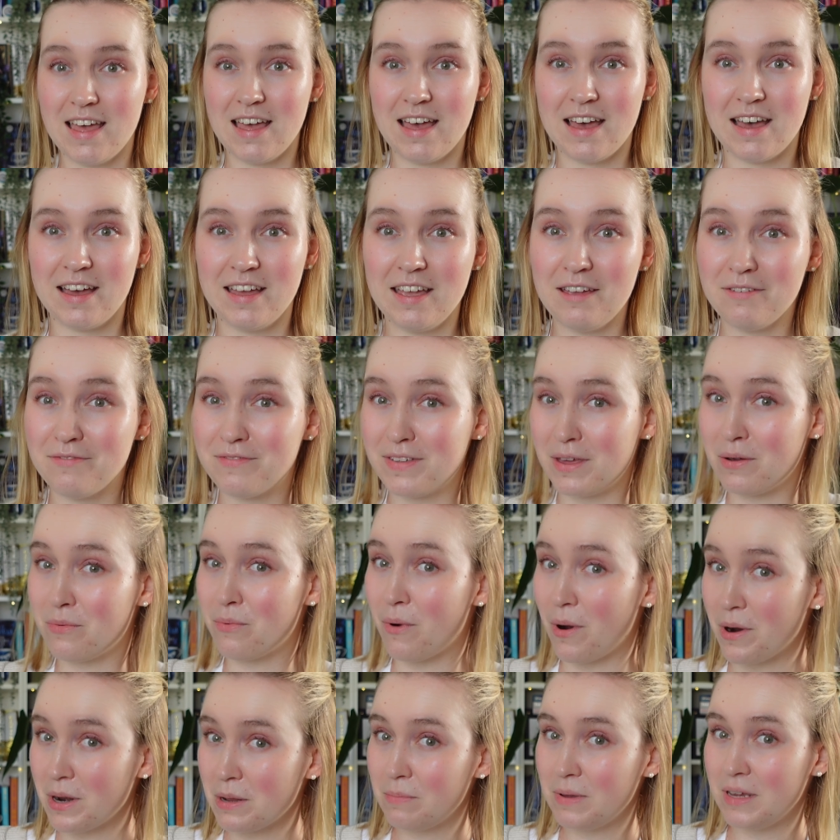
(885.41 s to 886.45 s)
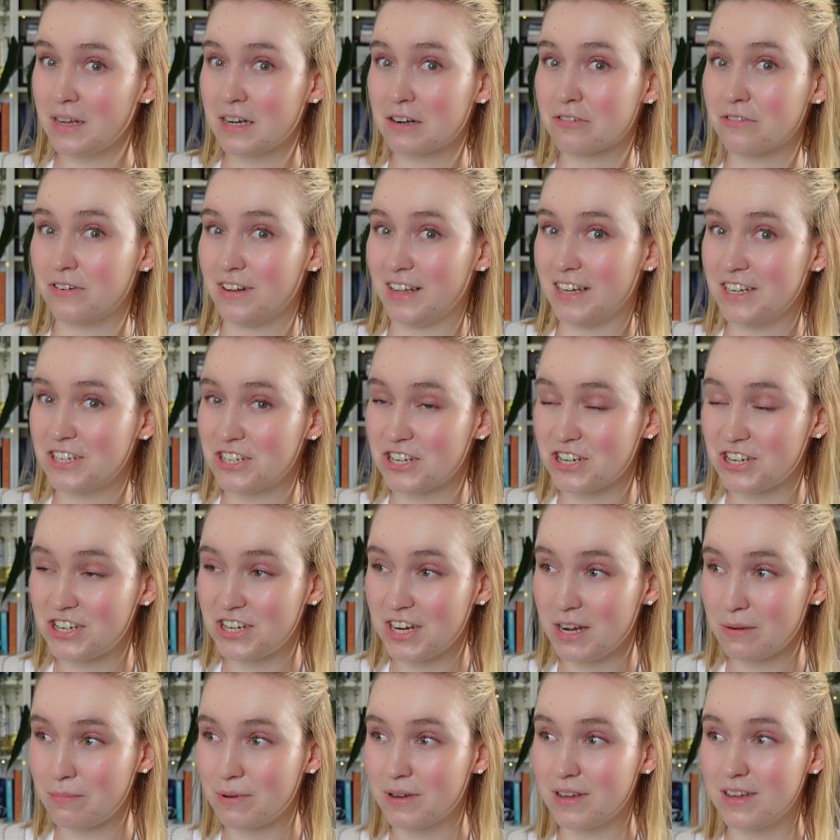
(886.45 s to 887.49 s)
If they want to be in a
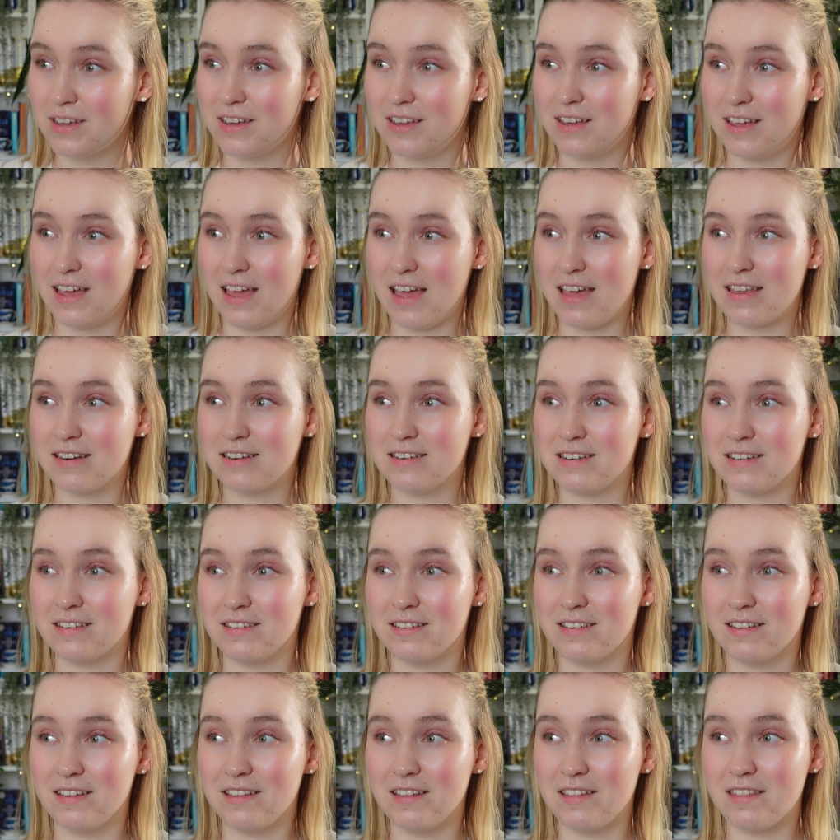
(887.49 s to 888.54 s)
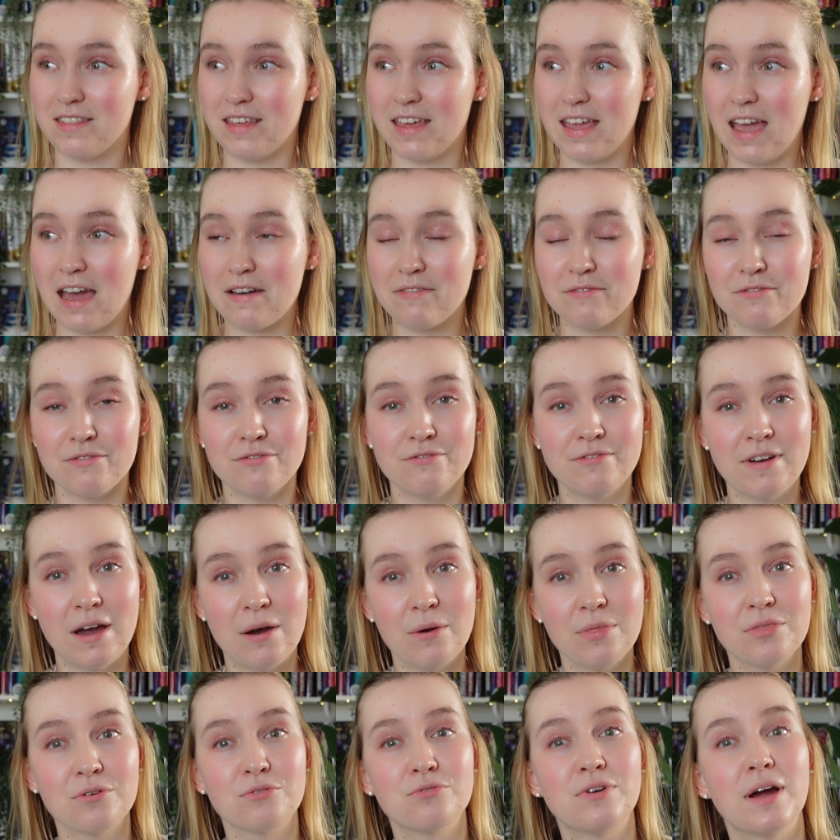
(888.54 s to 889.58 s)
relationship and they haven't
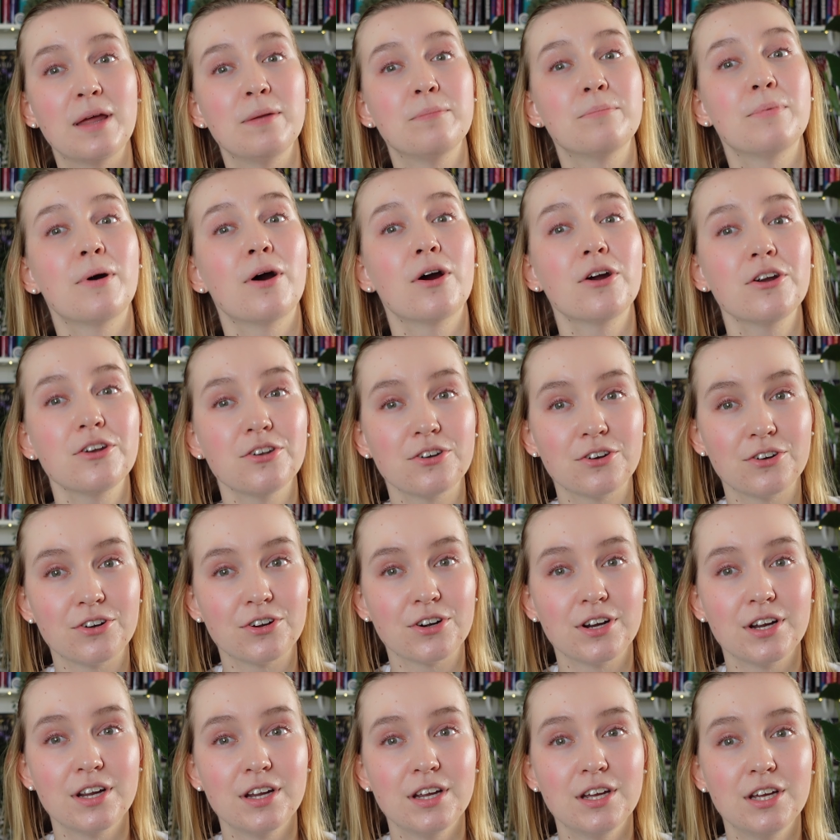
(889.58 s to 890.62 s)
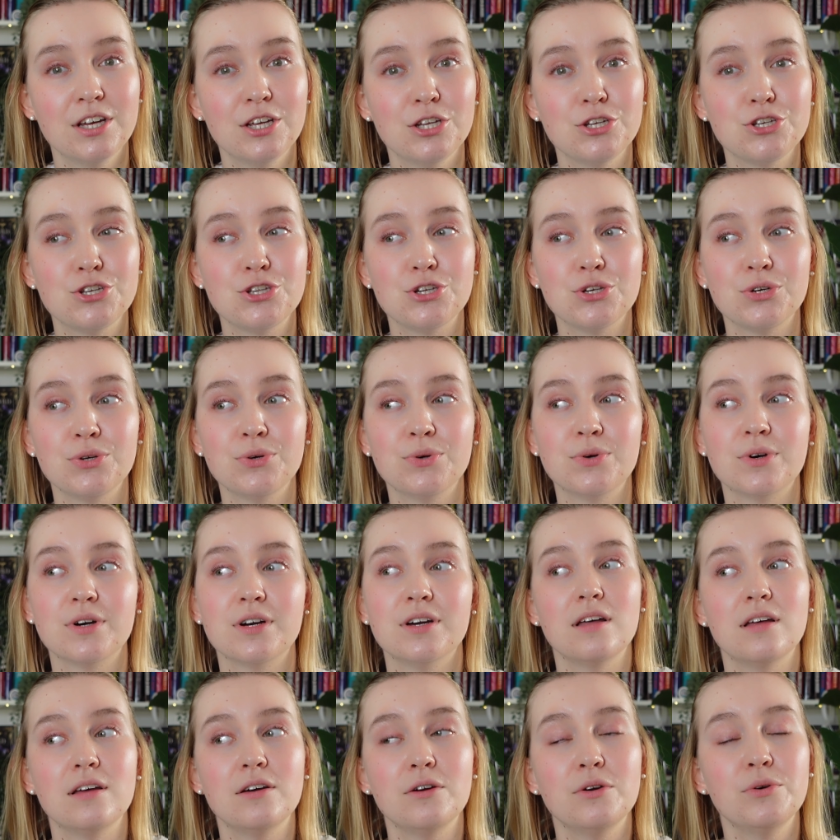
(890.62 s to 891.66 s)
found the right partner
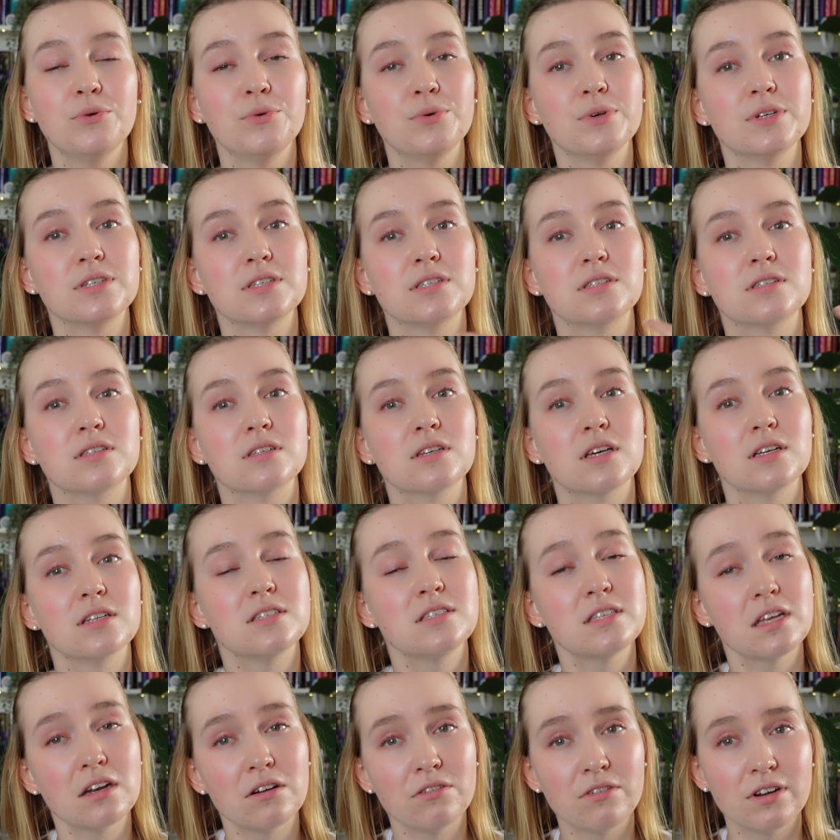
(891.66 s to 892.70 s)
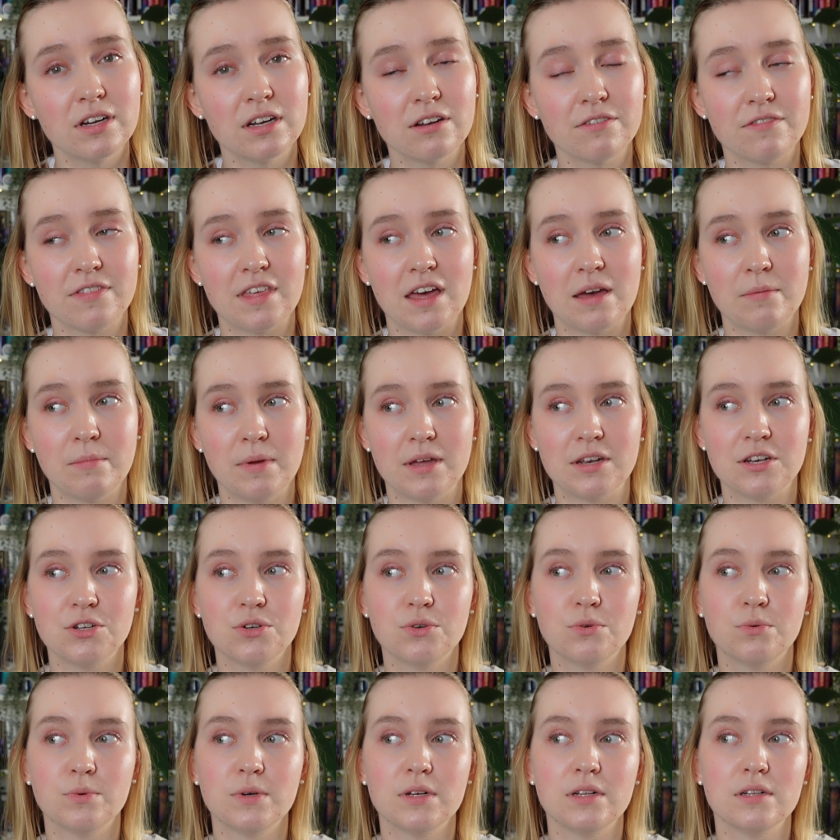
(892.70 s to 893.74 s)
who is considerate of them and
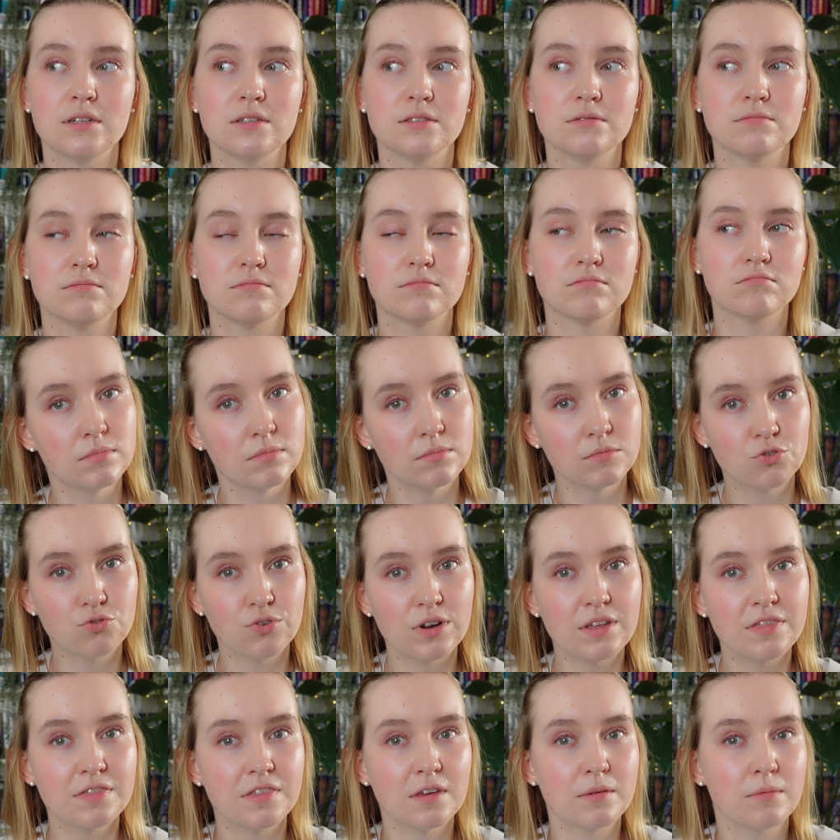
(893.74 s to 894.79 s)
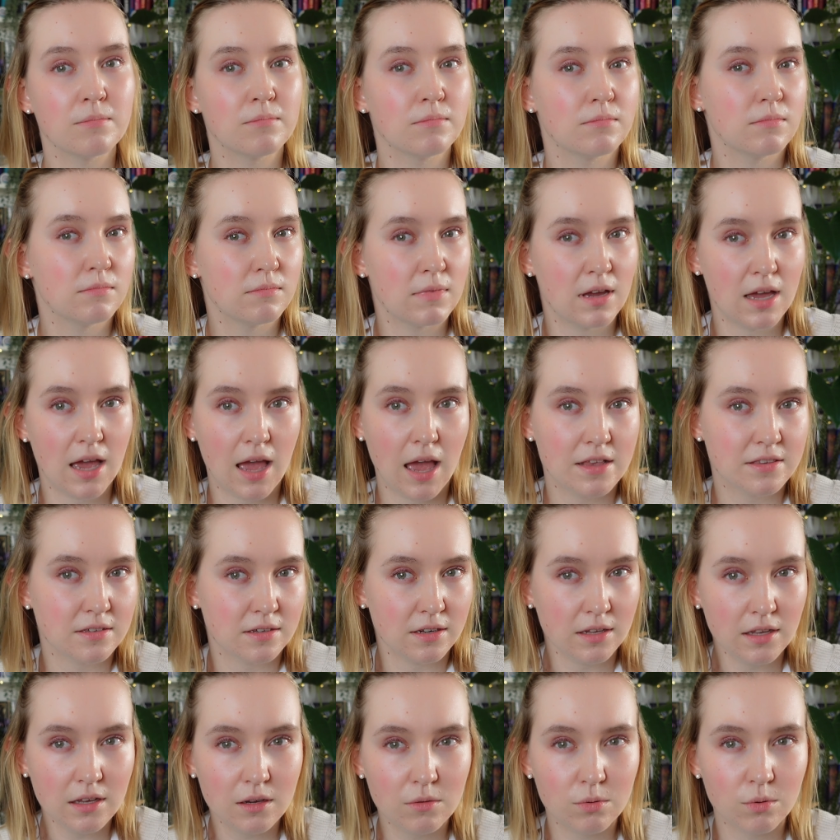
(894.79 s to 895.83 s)
who will treat them as an
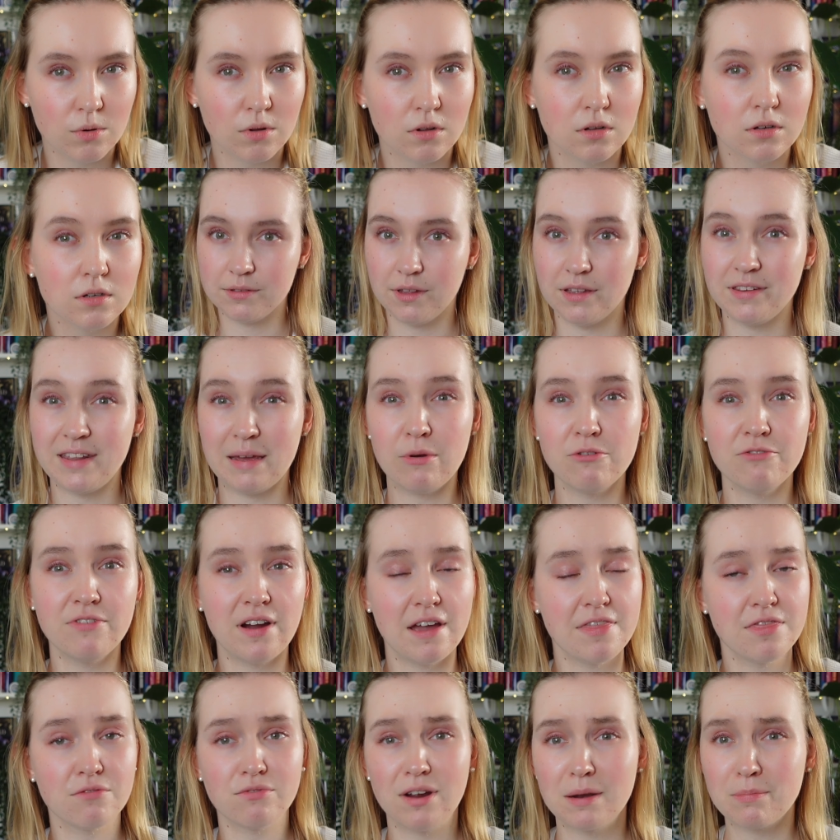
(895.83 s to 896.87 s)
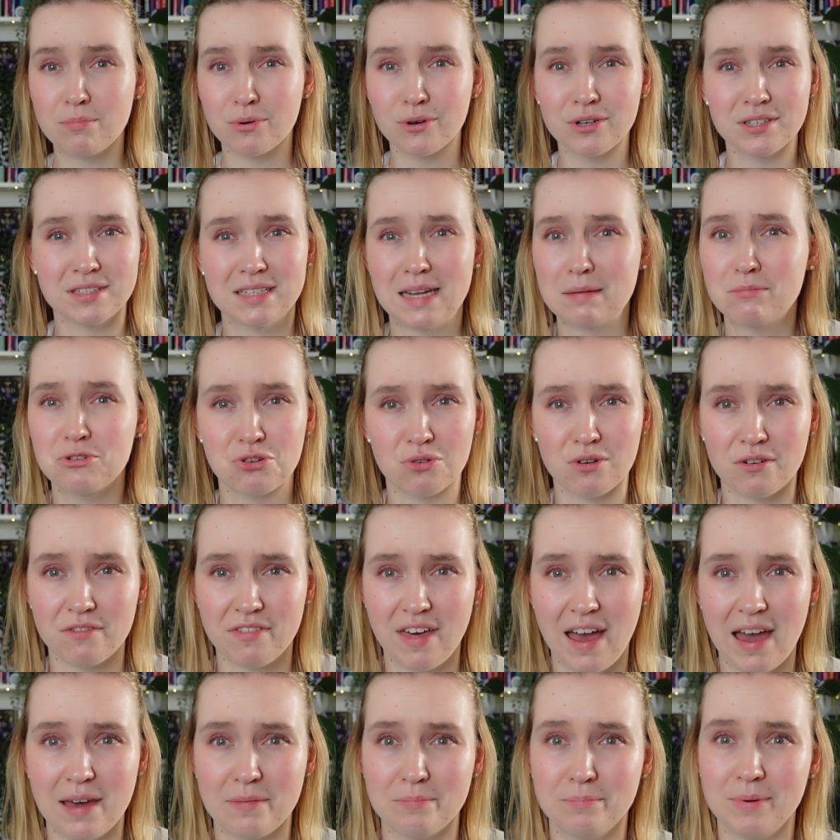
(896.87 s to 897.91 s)
equal, then they will find the right person, I'm sure of
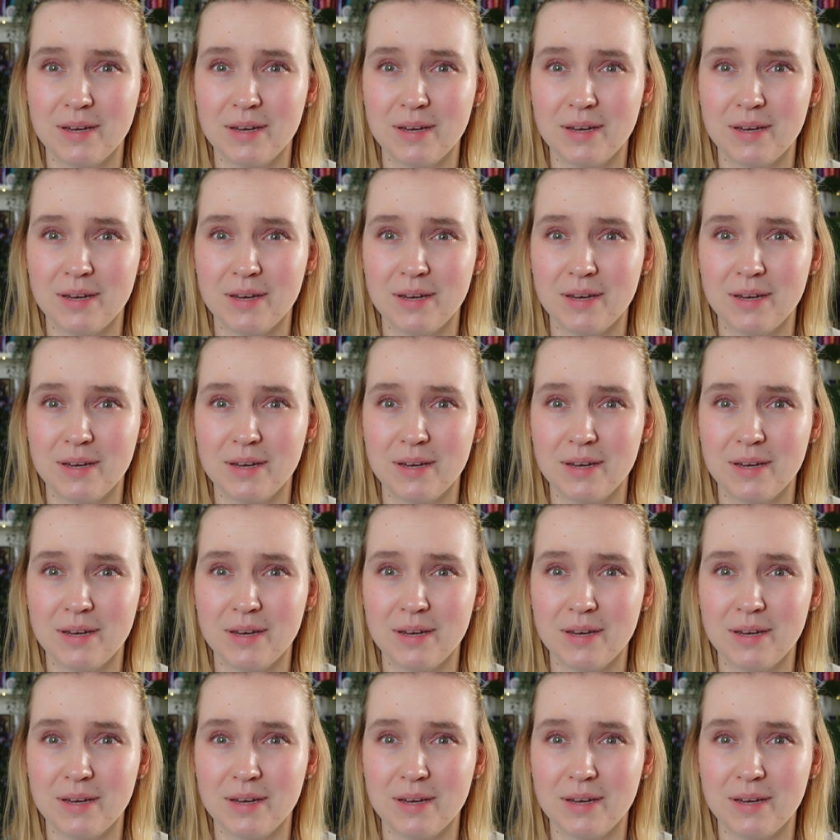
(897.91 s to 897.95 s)
that.